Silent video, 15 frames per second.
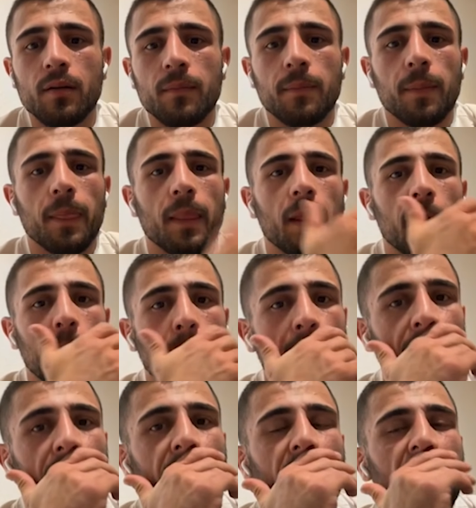So
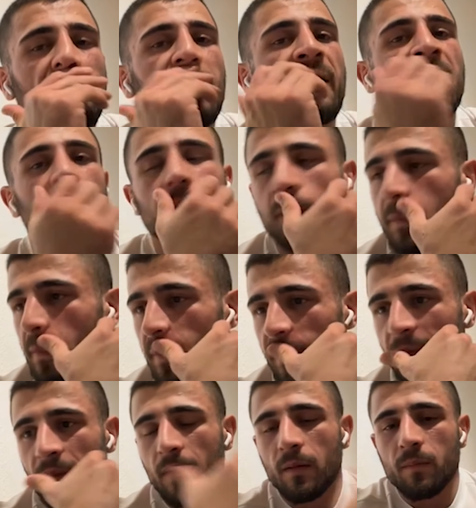it's a very good
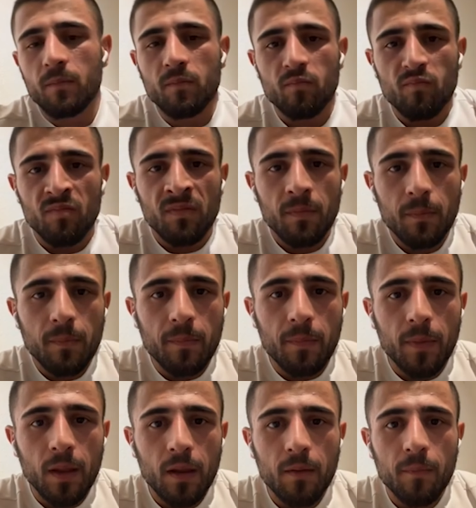renowned
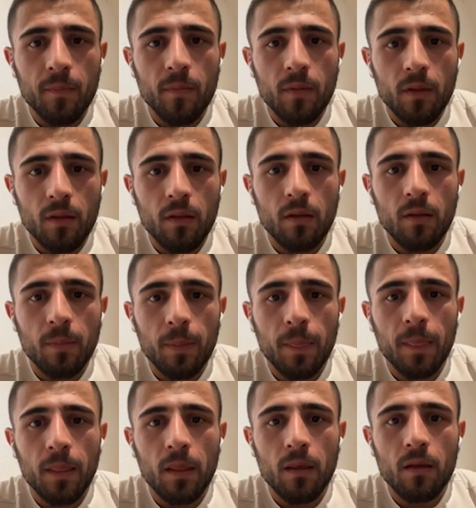gym
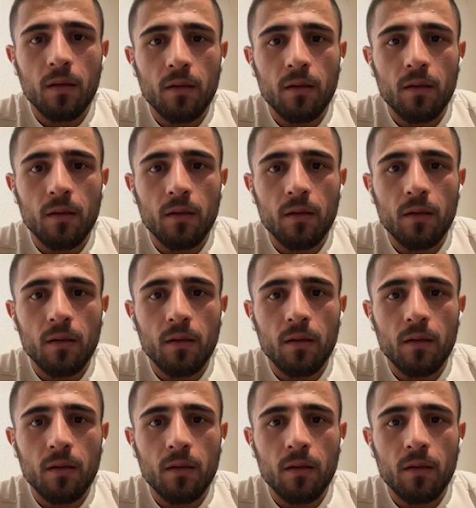with good